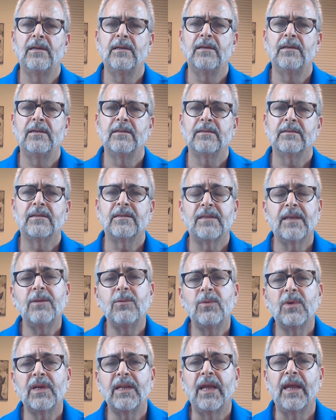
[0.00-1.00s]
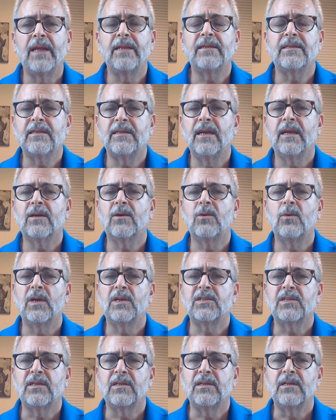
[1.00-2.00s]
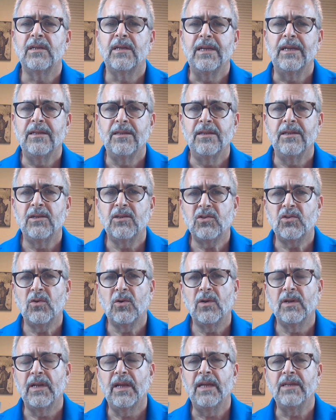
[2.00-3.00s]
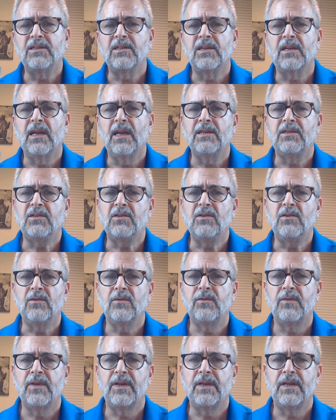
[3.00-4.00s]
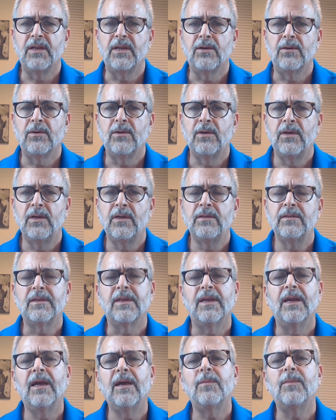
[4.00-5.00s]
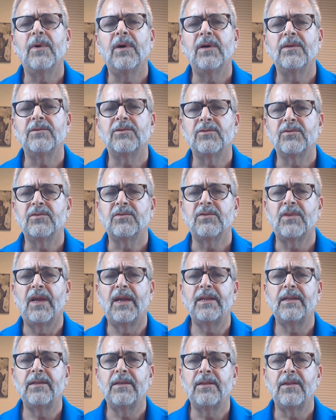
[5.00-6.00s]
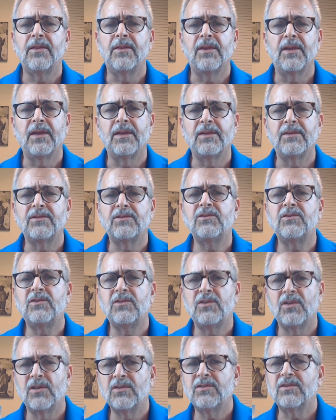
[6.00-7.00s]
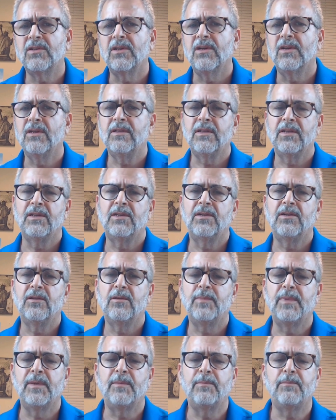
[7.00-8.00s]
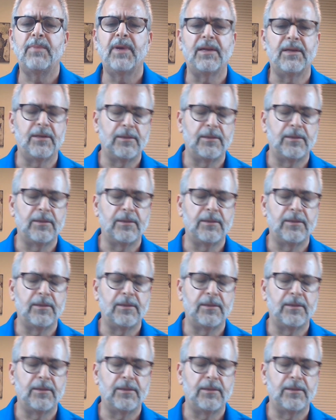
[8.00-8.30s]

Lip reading: Today we're going to answer that question in this short educational video to help understand things just a little bit better.